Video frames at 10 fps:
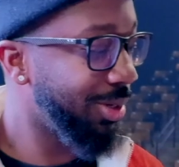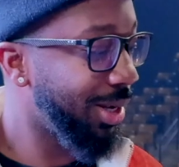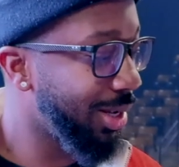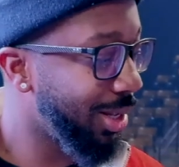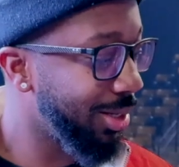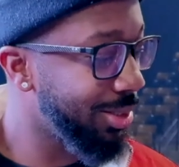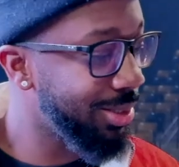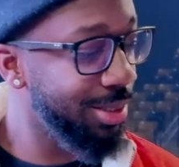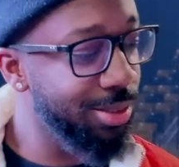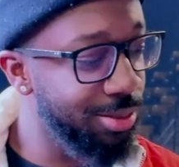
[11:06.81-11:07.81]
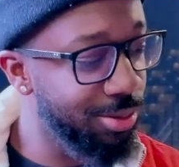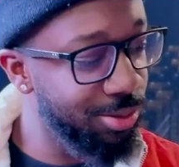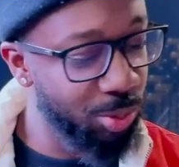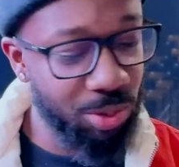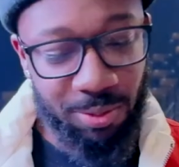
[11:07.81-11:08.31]
I got 10,
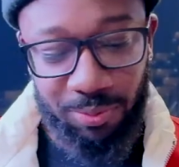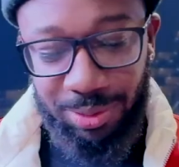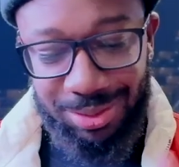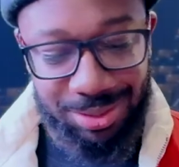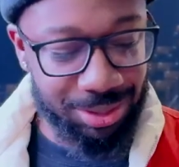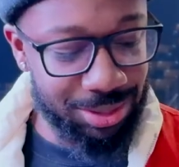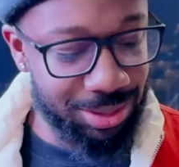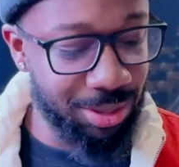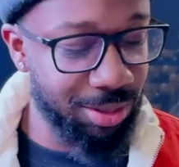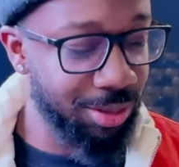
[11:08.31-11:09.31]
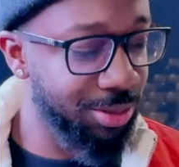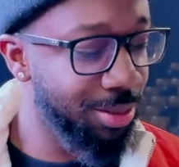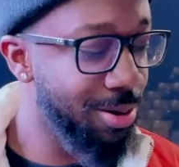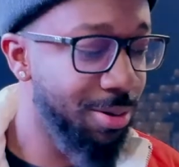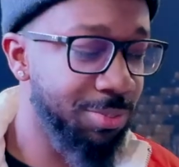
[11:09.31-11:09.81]
12, and 16-inch
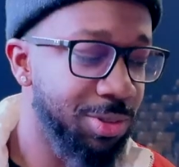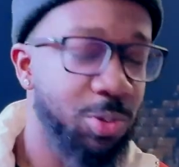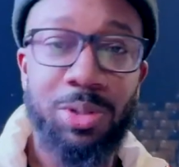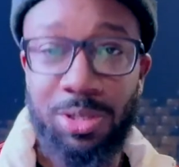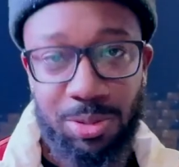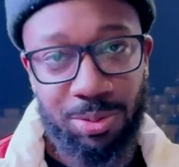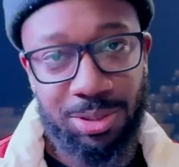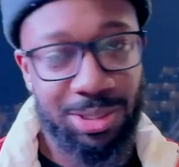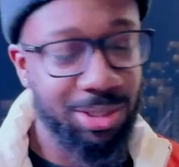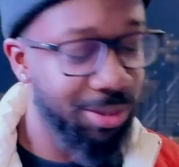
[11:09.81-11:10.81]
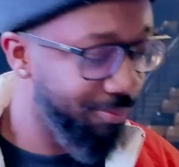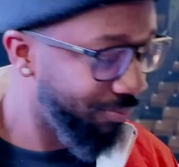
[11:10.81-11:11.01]
toms, 22-inch kick.